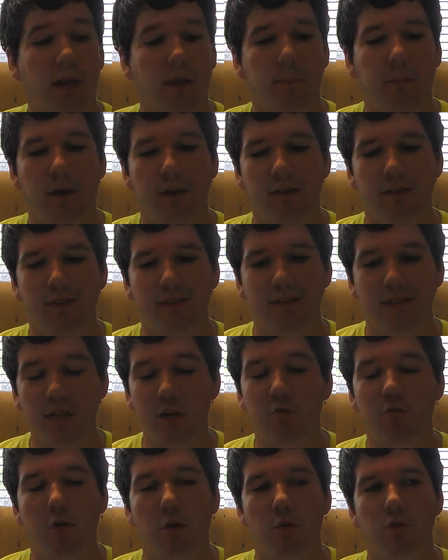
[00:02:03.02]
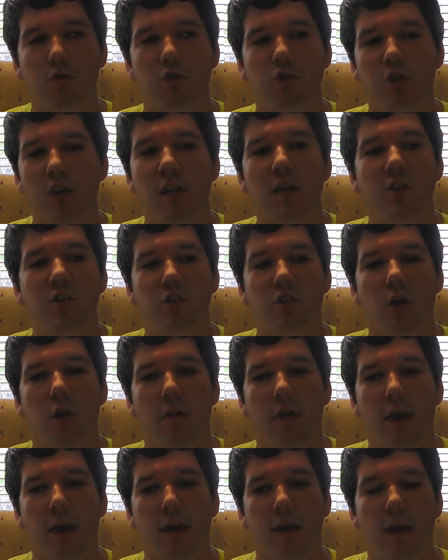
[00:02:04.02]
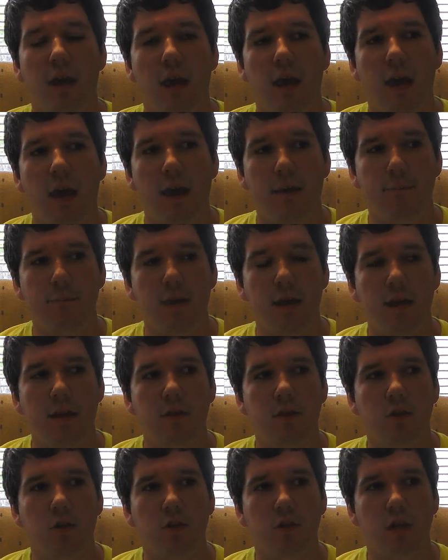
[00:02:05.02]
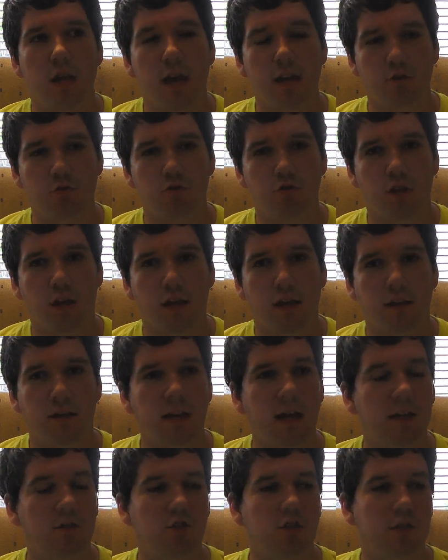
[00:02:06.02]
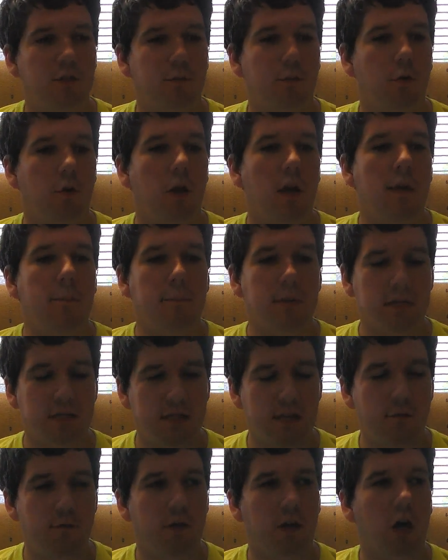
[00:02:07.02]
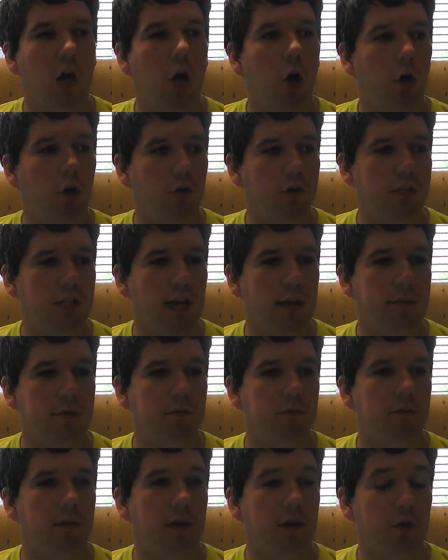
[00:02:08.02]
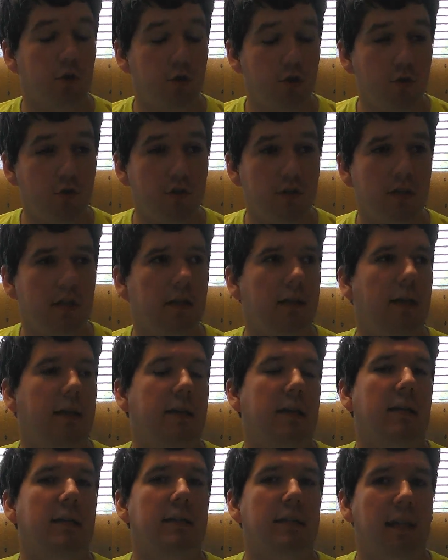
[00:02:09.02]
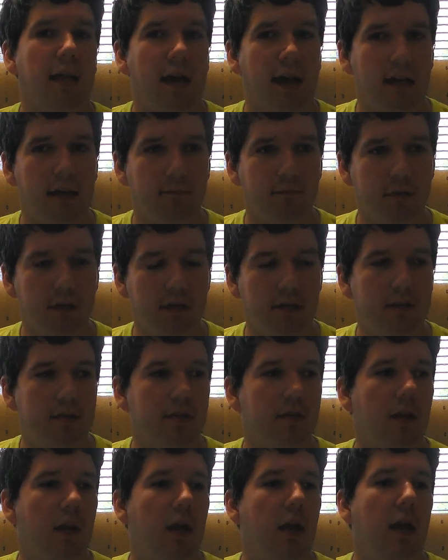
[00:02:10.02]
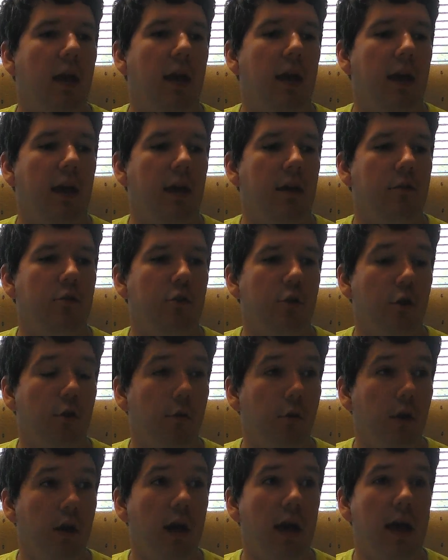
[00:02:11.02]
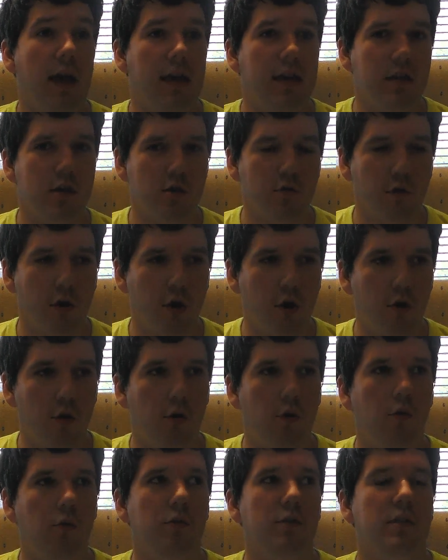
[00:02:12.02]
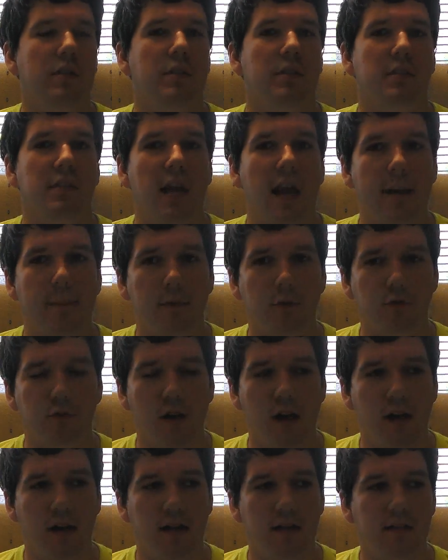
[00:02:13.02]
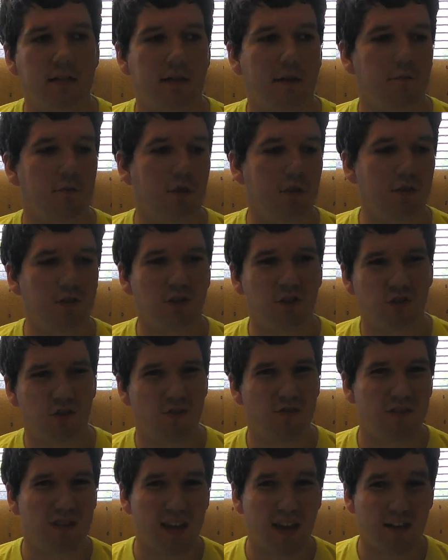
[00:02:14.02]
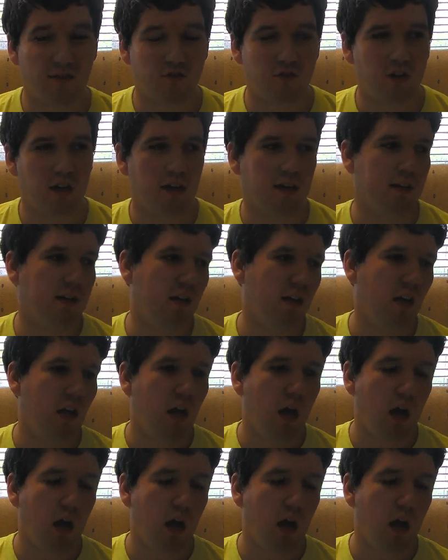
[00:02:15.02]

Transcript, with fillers: deck but synchros changed all that and made the extra deck not just for specific archetypes that could use it like glad beast and you know heroes and cyber dragons that really just used the extra deck and